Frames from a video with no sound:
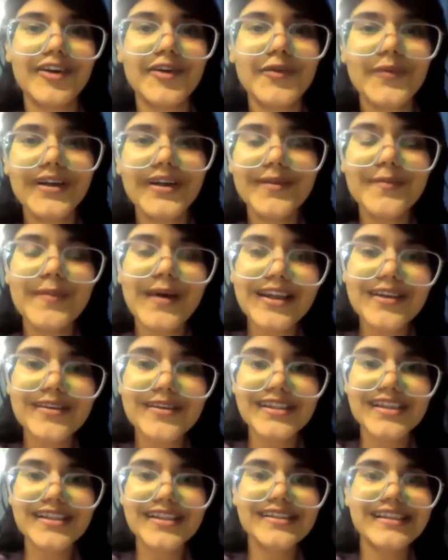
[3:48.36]
Twitter bio
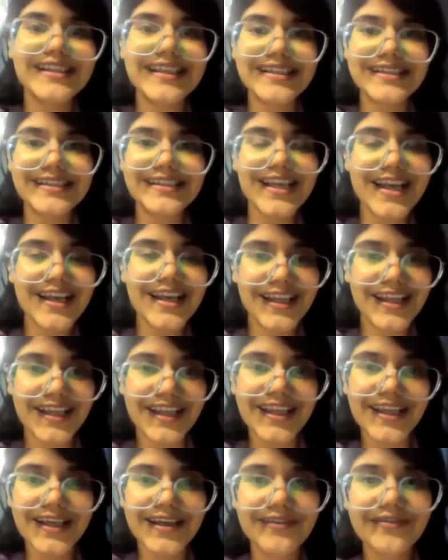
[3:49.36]
says lazy
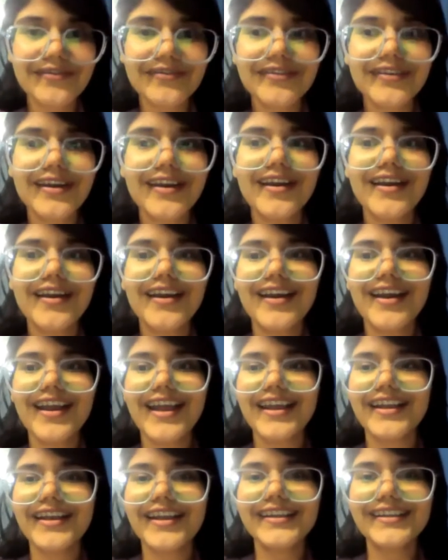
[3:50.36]
AF.
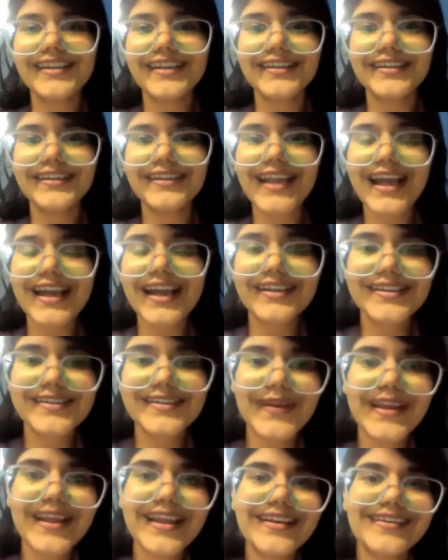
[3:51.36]
And I think that
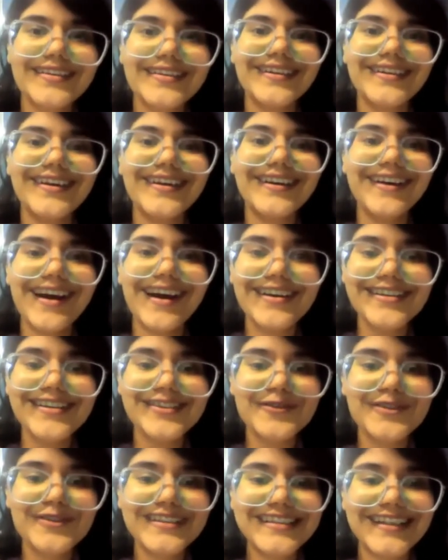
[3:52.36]
is where our
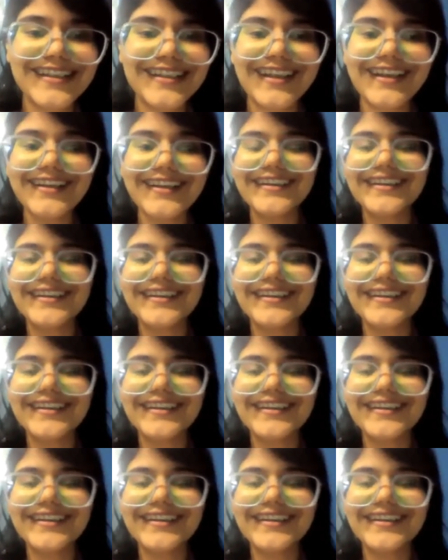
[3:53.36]
souls connect.